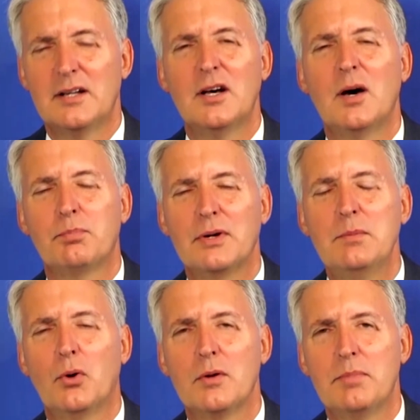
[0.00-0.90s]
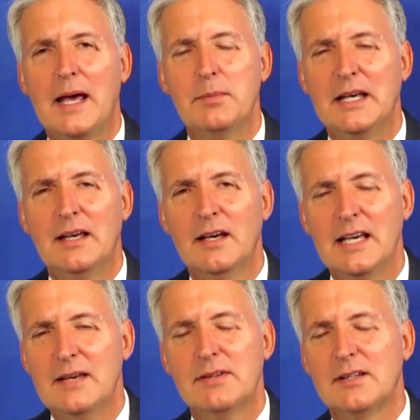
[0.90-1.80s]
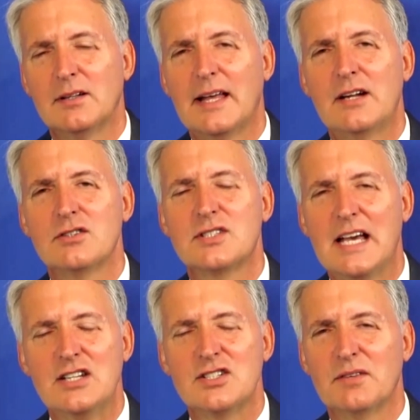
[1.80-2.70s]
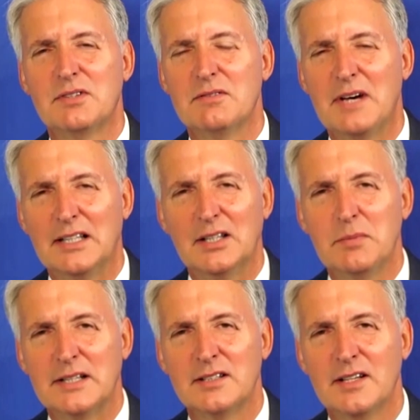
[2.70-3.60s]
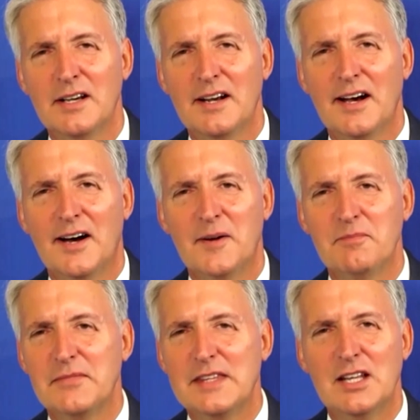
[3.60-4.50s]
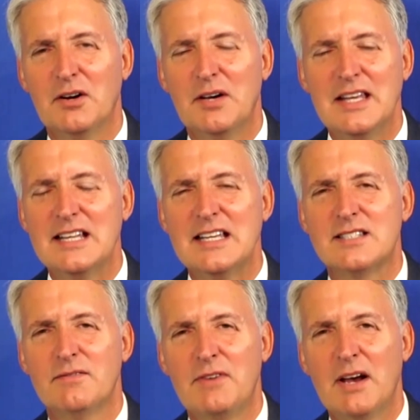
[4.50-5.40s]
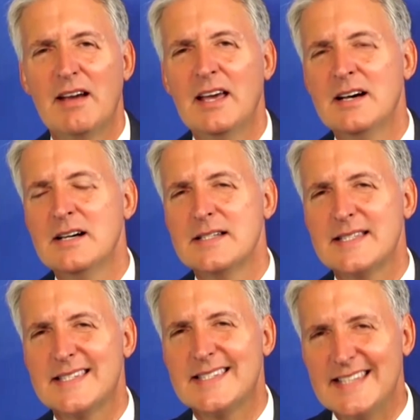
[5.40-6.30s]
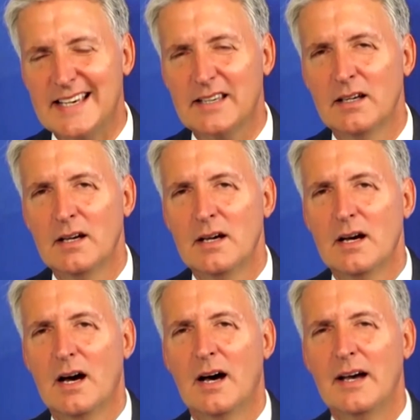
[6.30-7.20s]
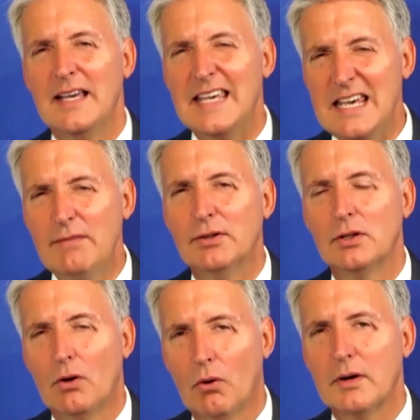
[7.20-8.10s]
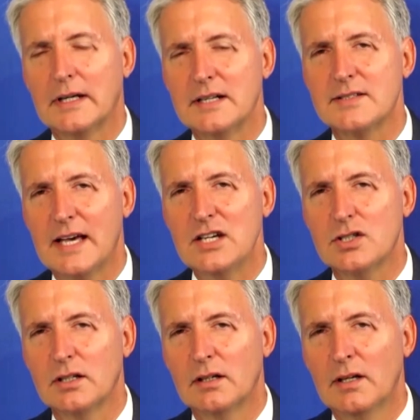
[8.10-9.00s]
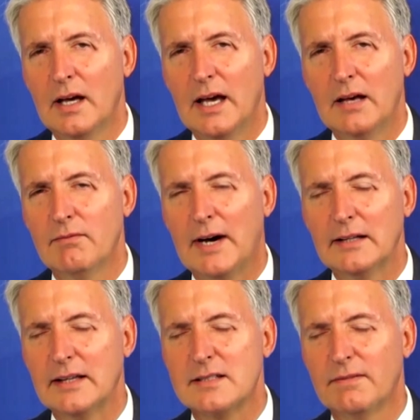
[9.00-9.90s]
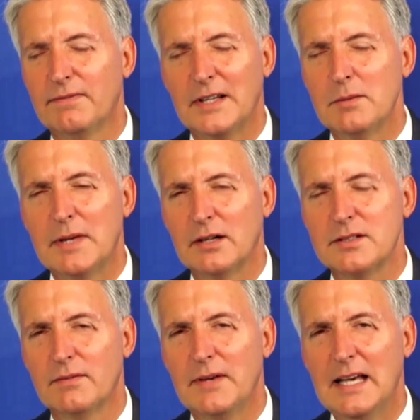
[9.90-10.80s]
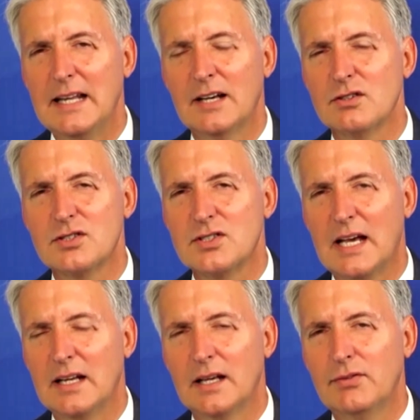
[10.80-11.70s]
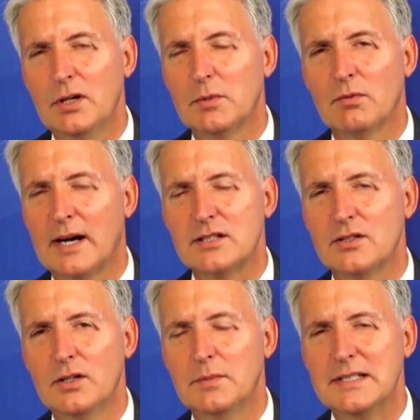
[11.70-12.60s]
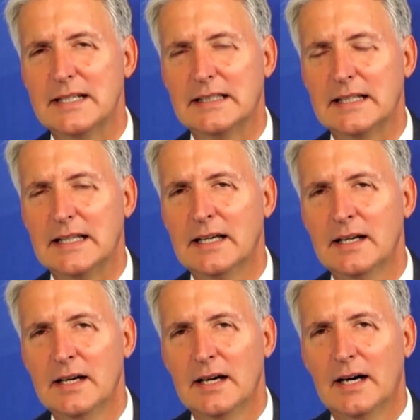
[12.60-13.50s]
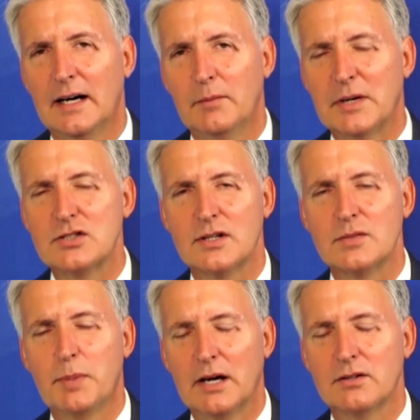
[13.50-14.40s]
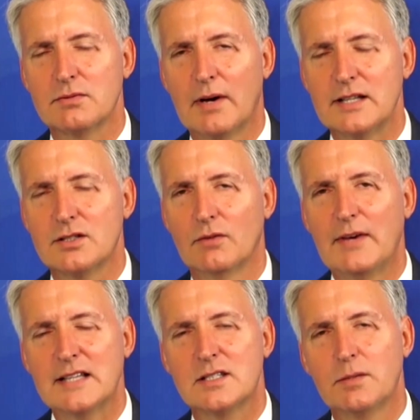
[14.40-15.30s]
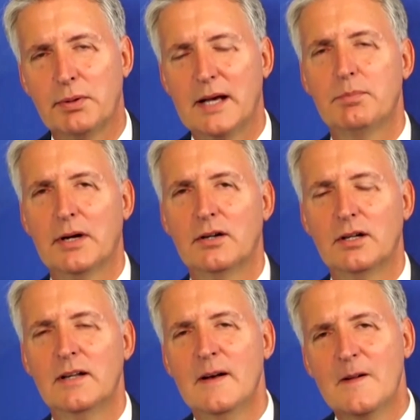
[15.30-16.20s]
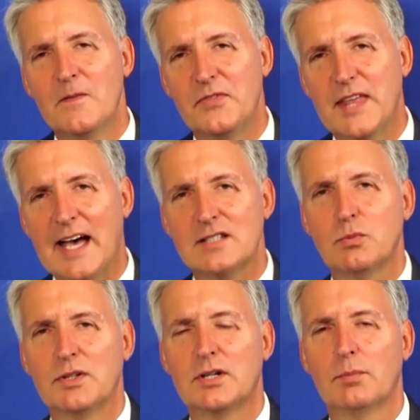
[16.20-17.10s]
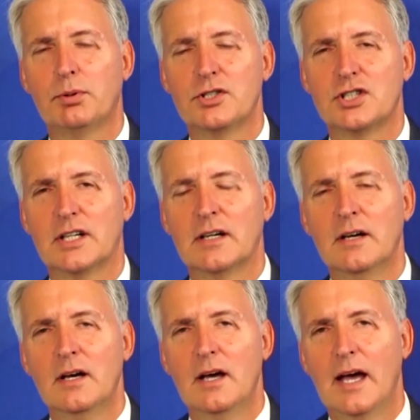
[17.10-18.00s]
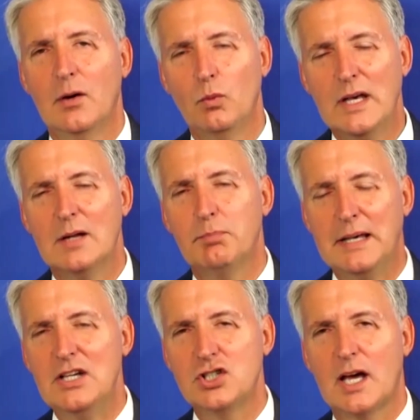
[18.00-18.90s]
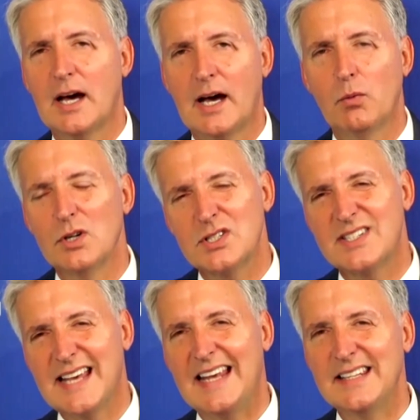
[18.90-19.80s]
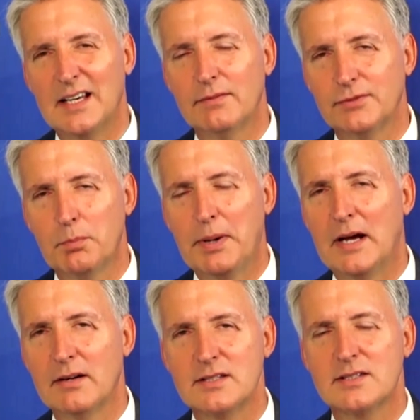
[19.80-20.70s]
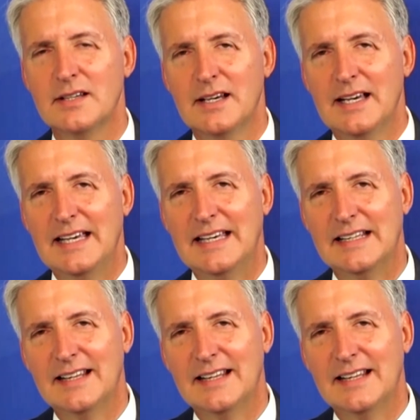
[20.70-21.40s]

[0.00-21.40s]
preborn baby, even in the later stages of development. It's a very sick, evil organization, and violates the fundamentals of any understanding of human rights and human dignity, much less parents' rights. So that's the Planned Parenthood. That's what they're pushing. And we at PJI, we're standing up for parents in